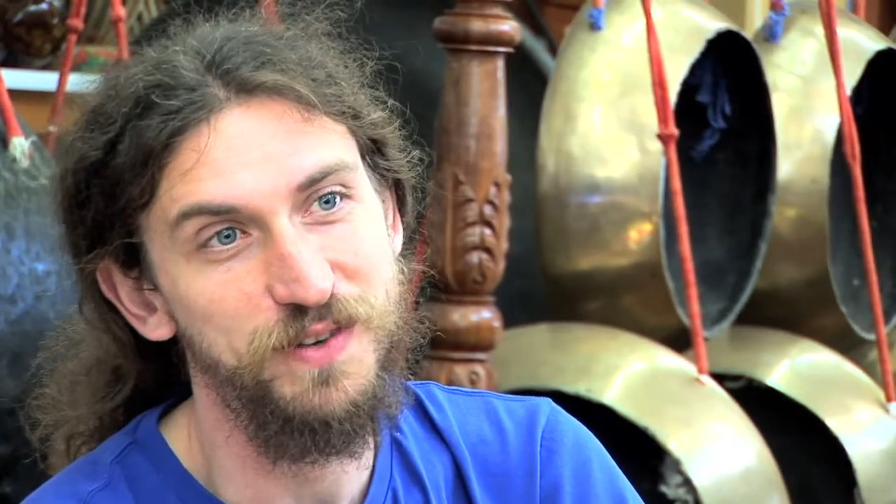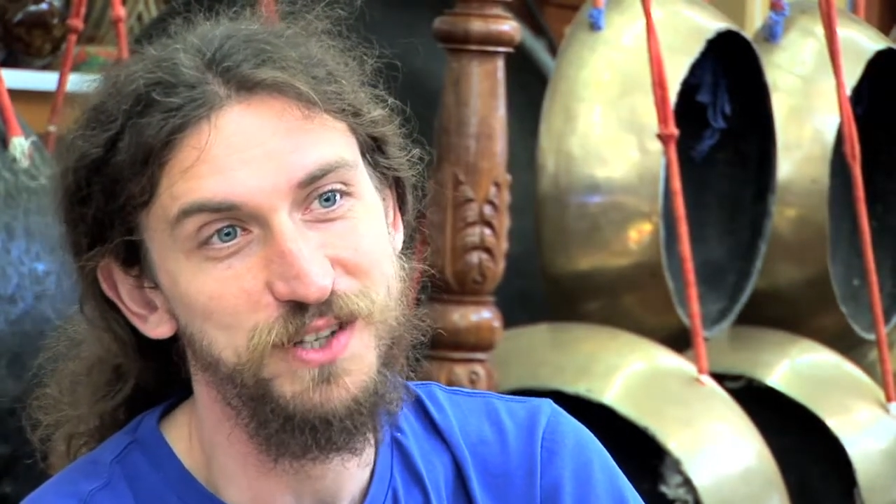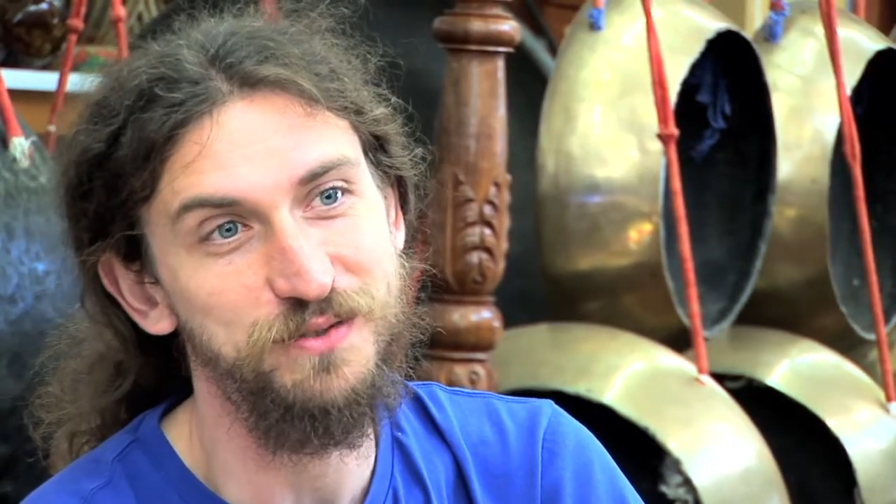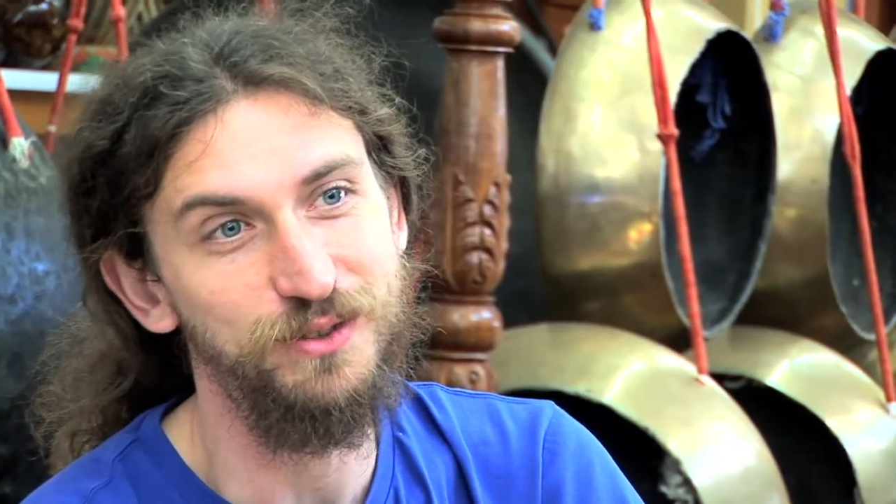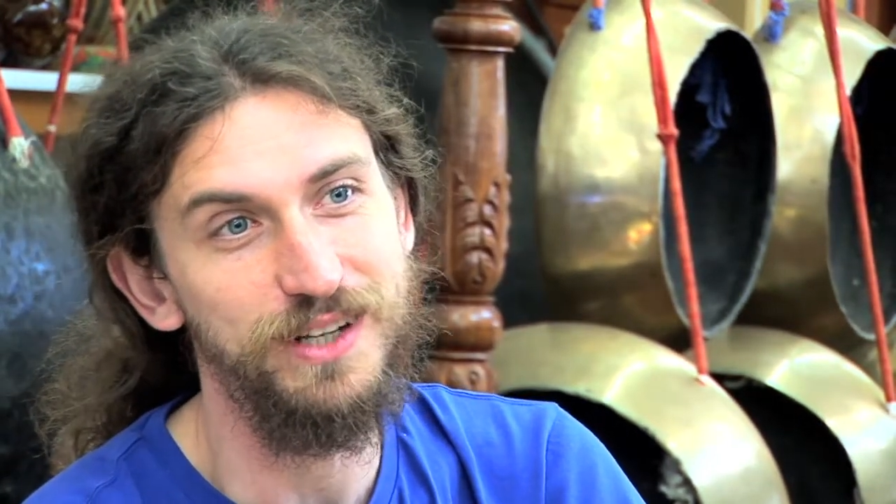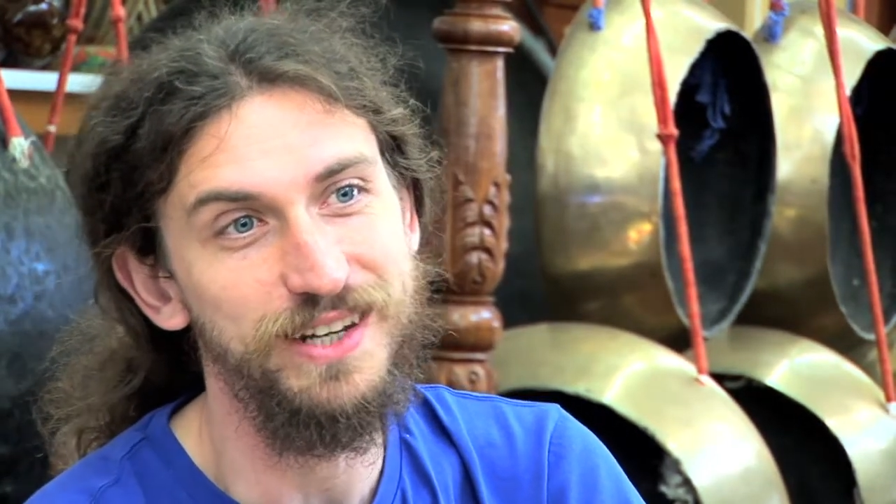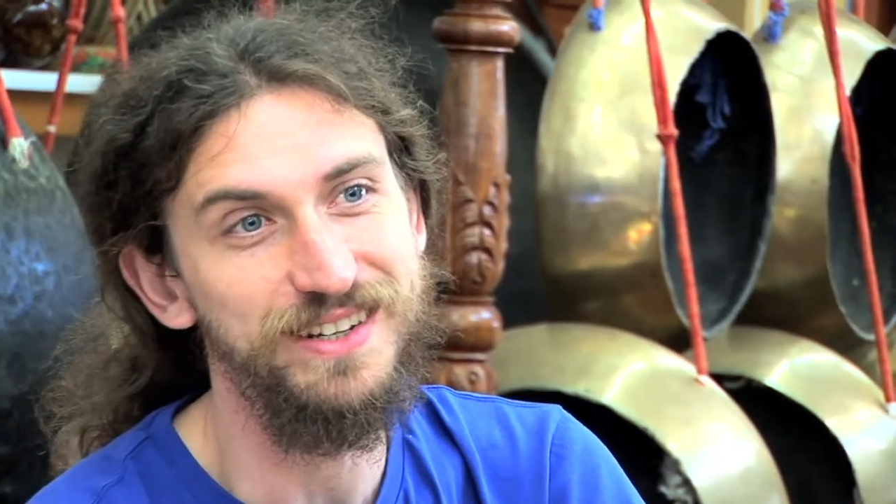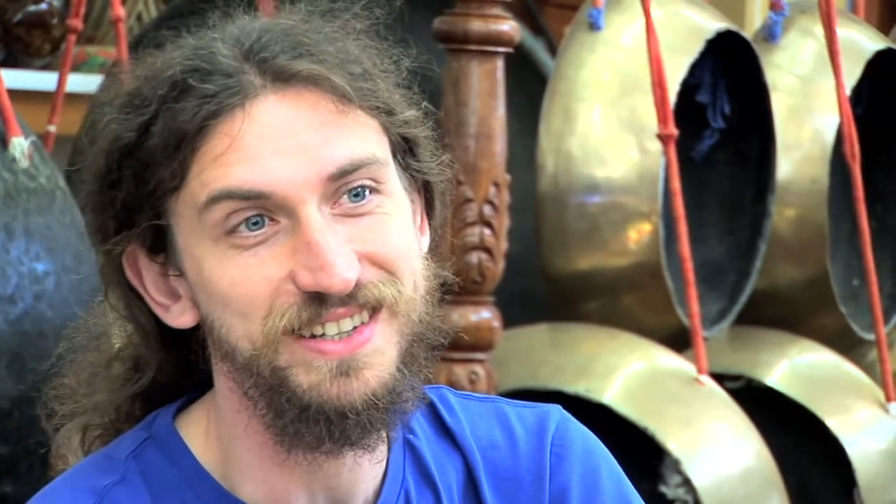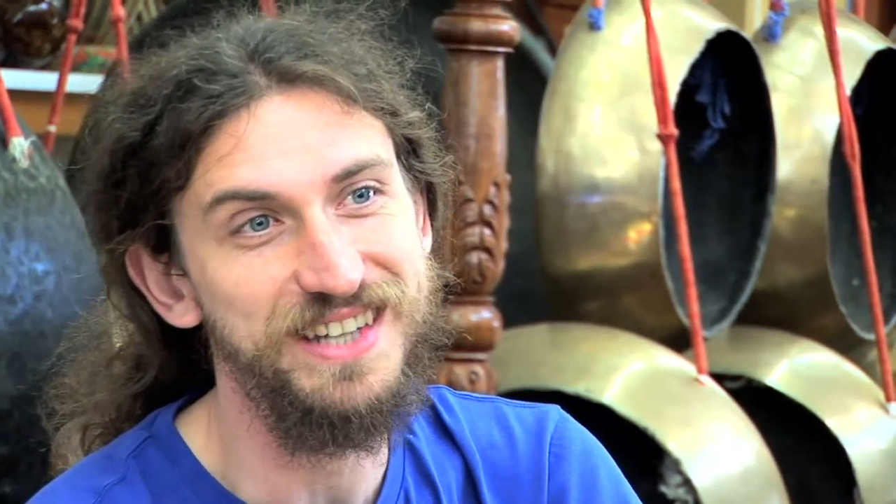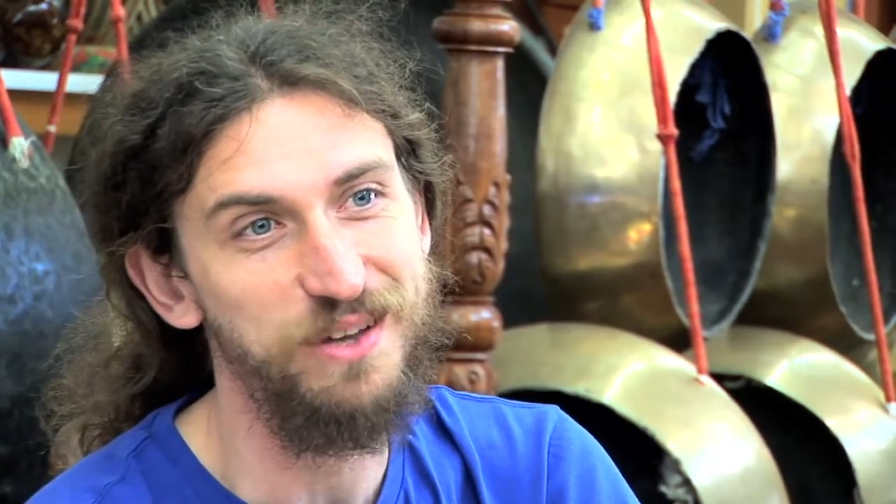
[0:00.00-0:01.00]
festival
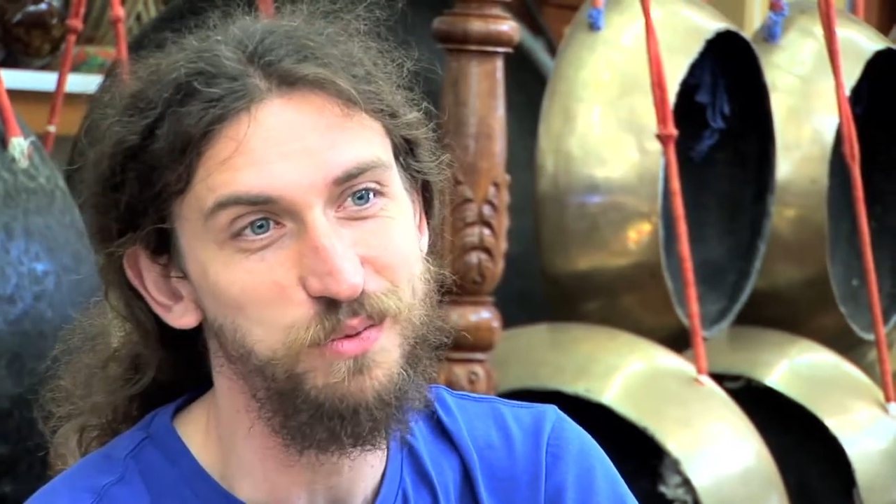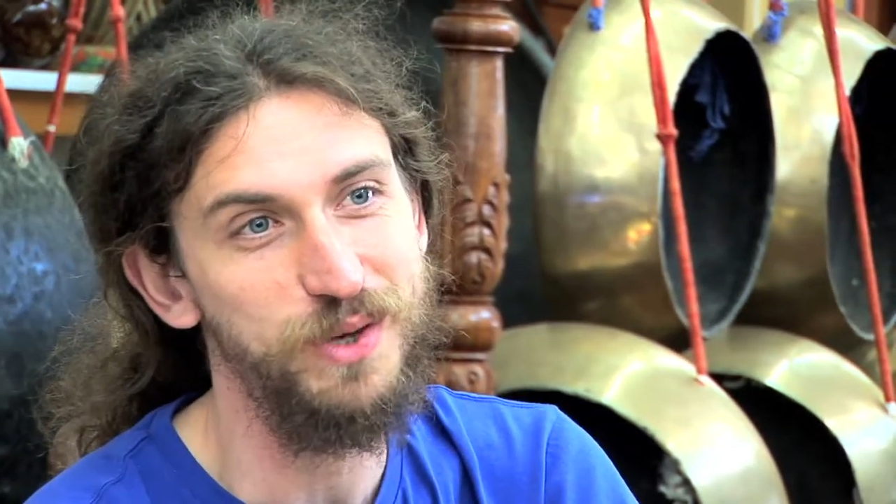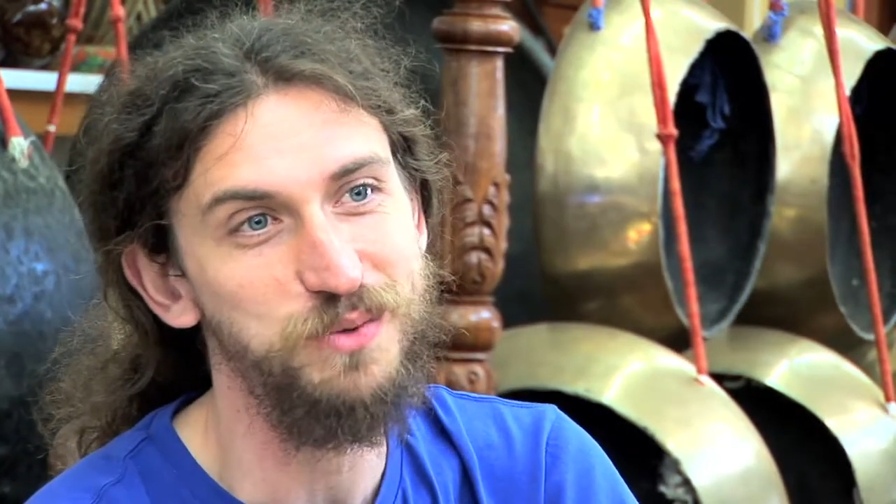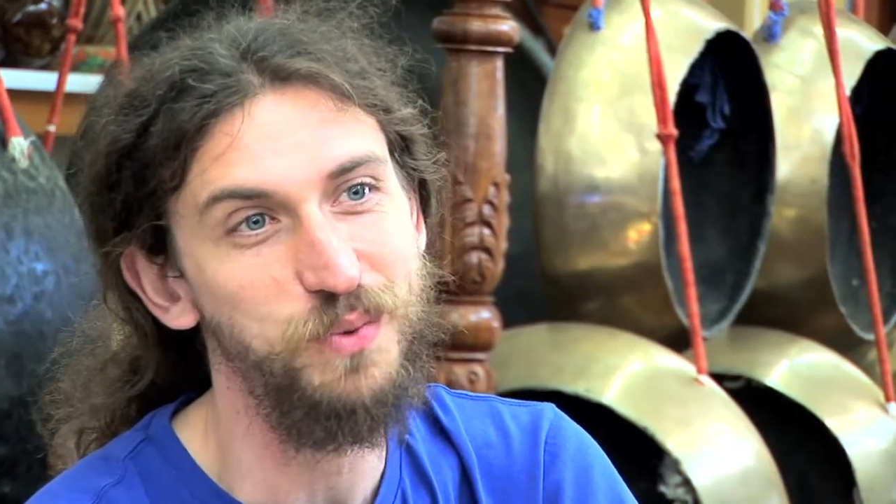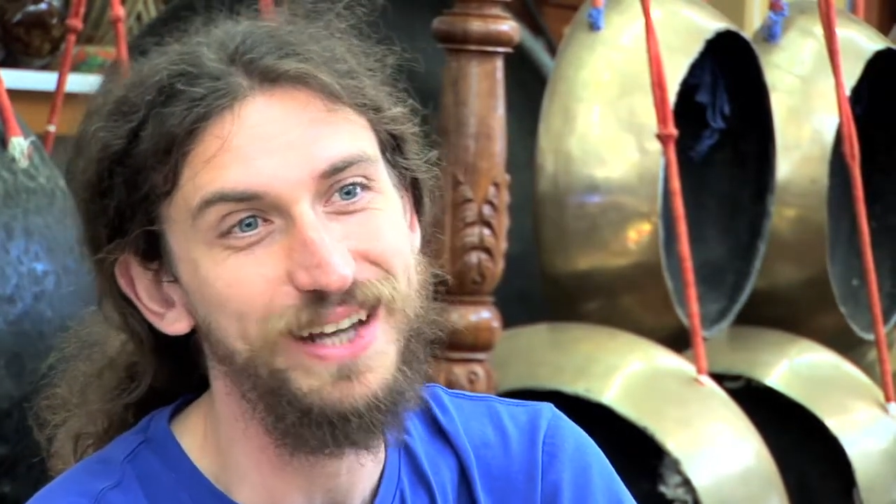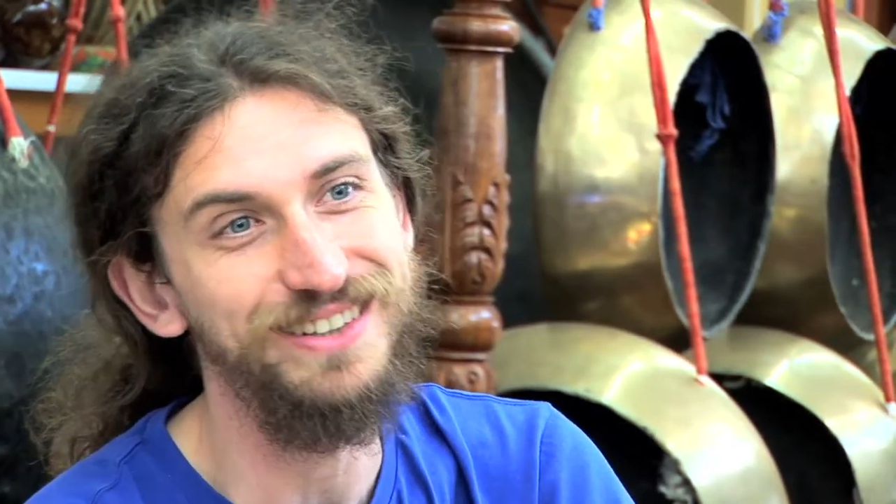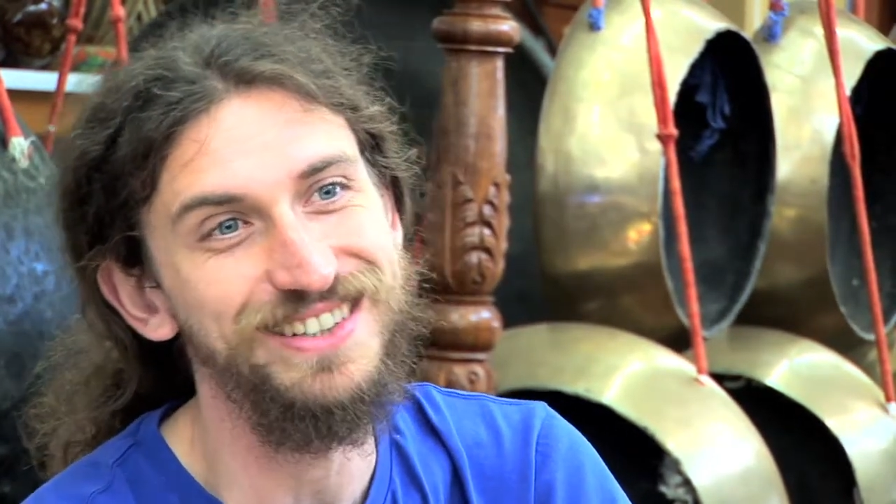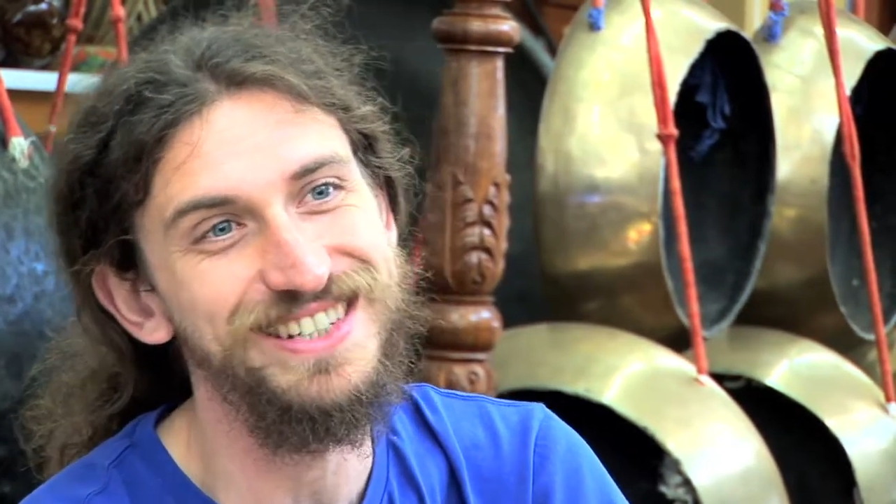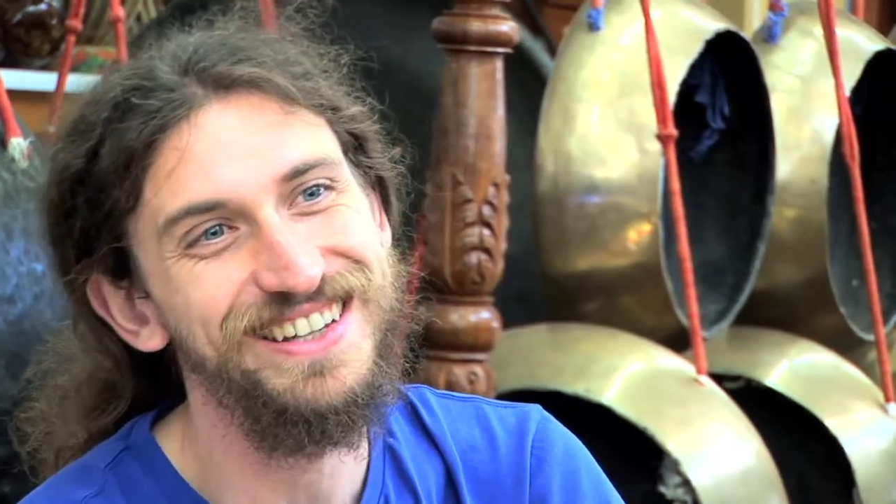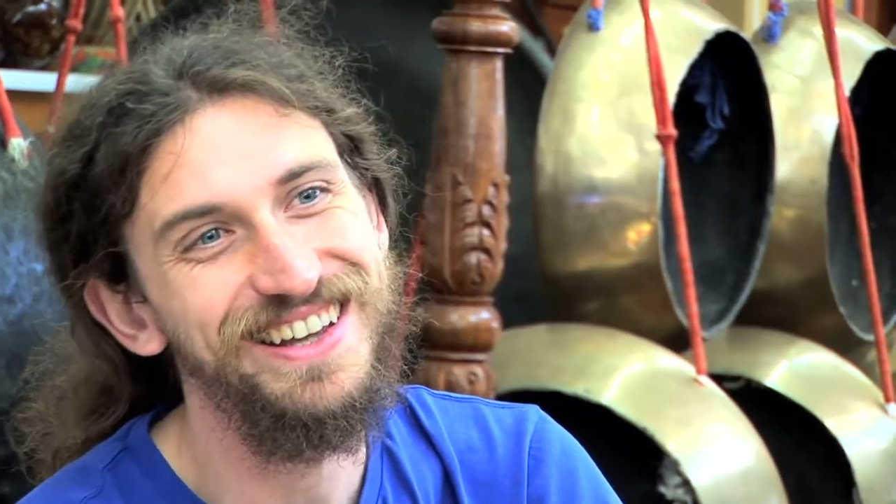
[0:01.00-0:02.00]
in southwest
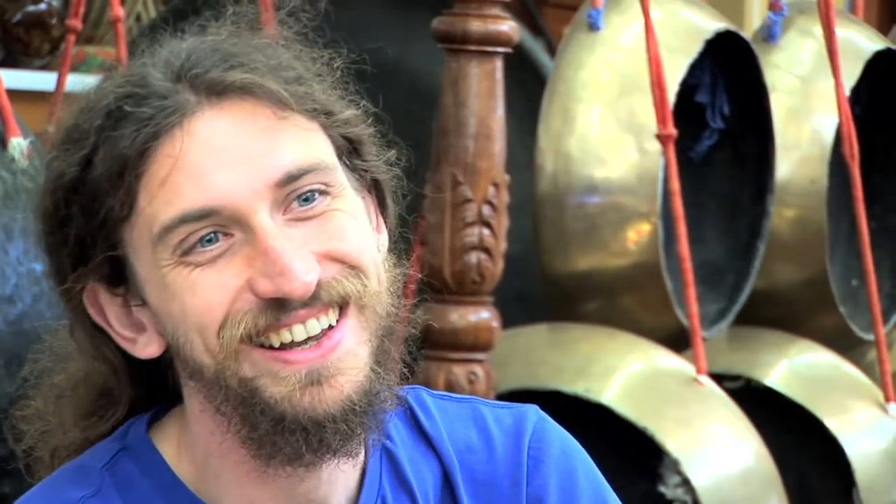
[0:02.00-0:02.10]
Wales,